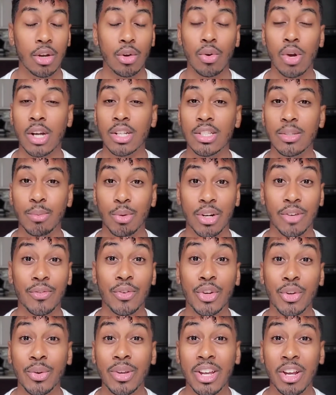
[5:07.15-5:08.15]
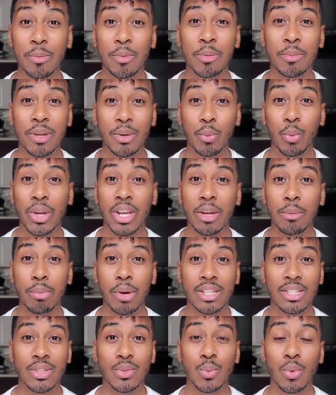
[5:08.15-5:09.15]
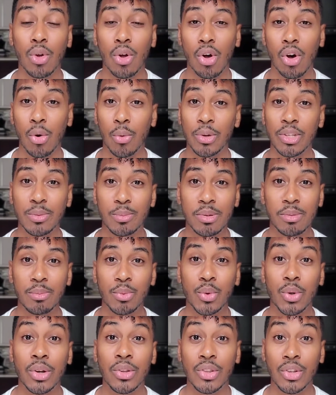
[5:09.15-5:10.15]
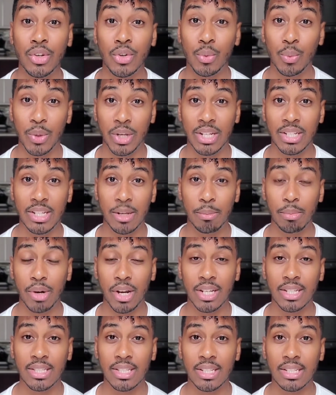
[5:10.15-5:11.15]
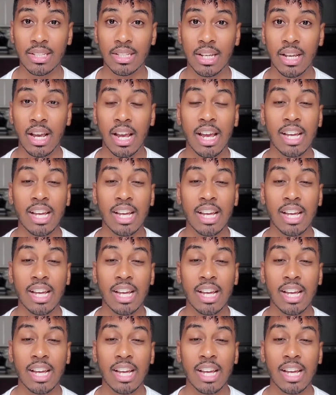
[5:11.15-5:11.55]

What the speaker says: across the board, if you're doing Airbnb, weekend prices will always be more than your weekday prices.